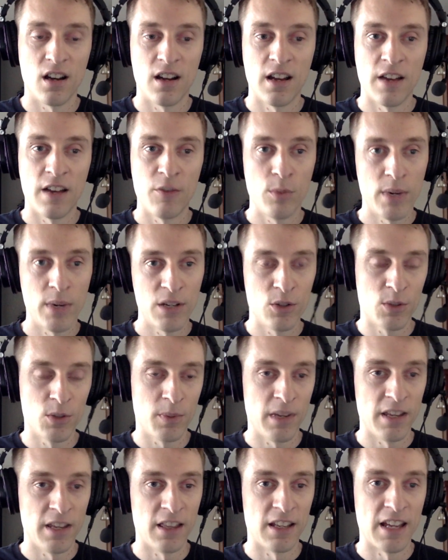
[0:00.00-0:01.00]
everyone who's
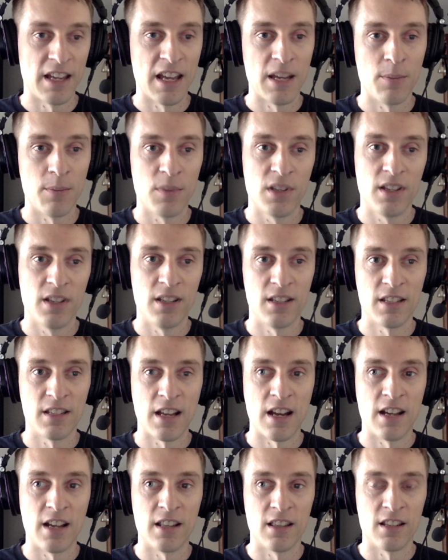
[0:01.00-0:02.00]
playing the game is
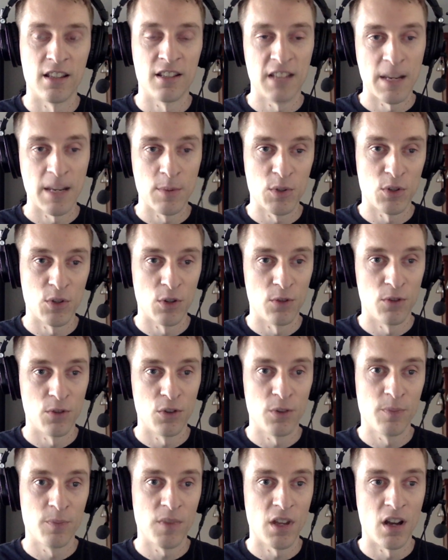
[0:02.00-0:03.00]
on the same
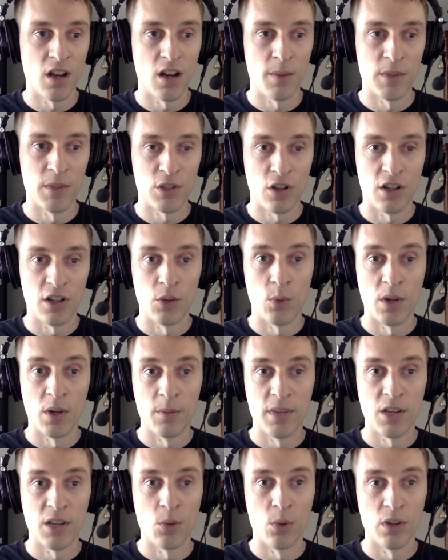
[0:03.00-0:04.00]
server. Um, it's all in one
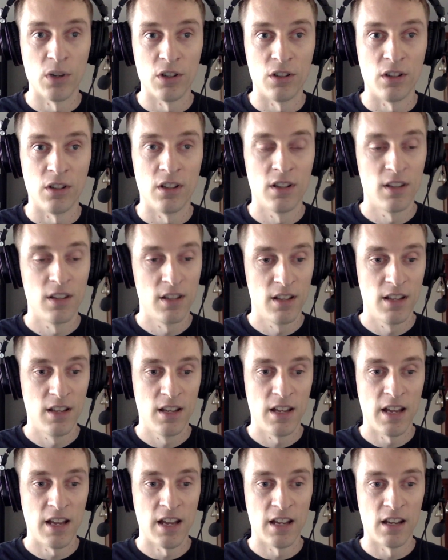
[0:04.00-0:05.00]
big world,
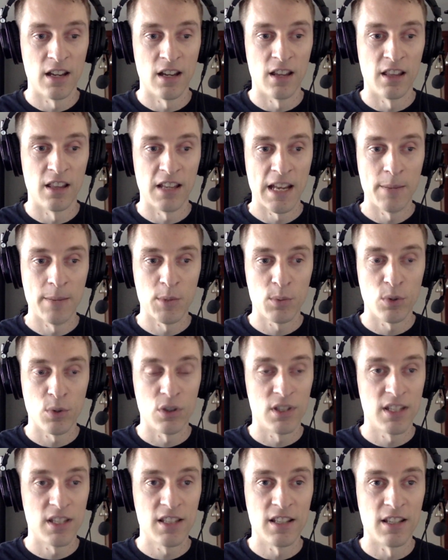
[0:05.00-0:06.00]
and uh, the game's
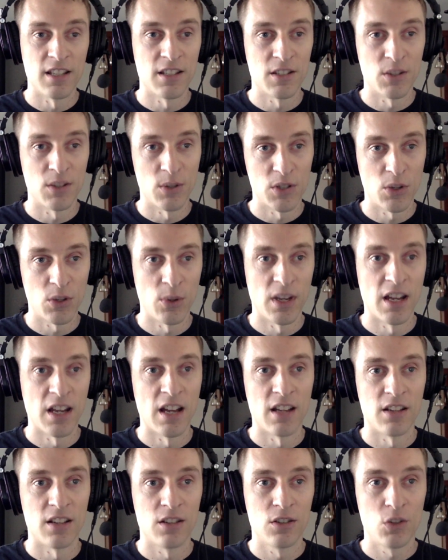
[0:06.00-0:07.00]
persistent, so it's going
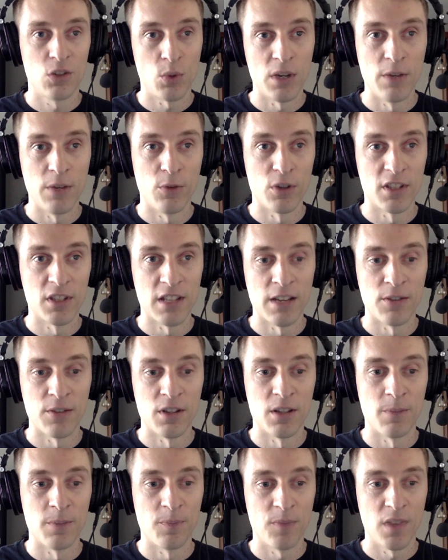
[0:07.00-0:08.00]
on twenty-four
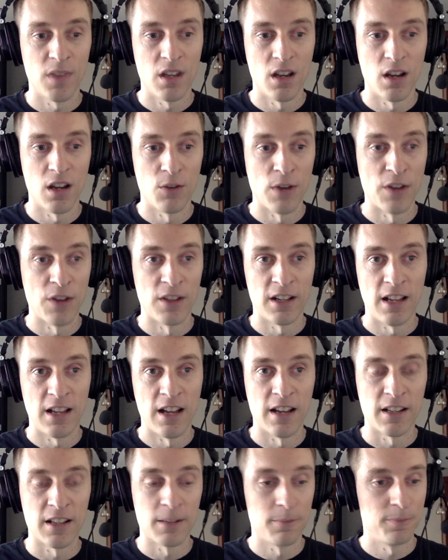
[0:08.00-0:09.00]
seven, uh, around the
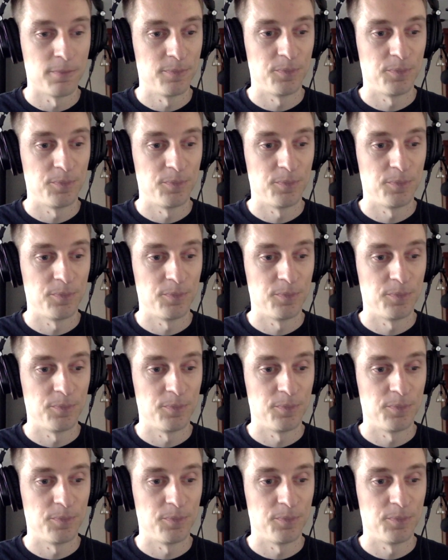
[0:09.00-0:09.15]
clock.